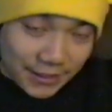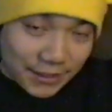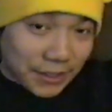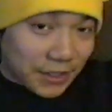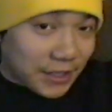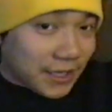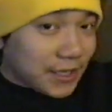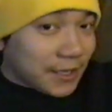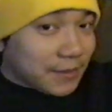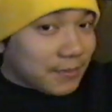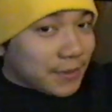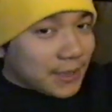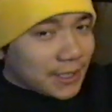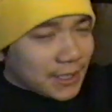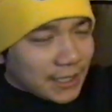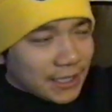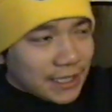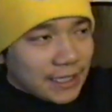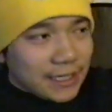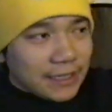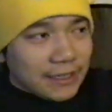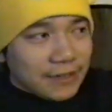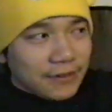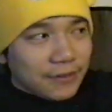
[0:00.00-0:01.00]
you couldn't
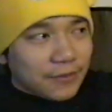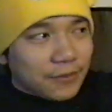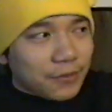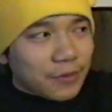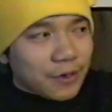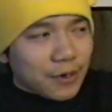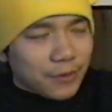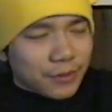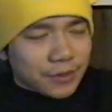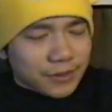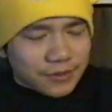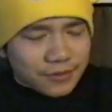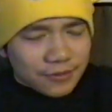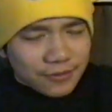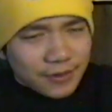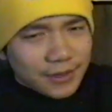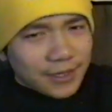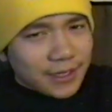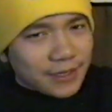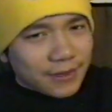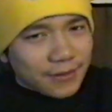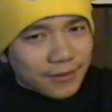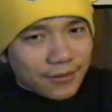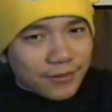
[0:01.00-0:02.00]
believe what was
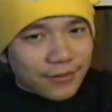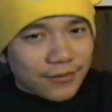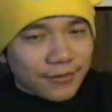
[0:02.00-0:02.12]
running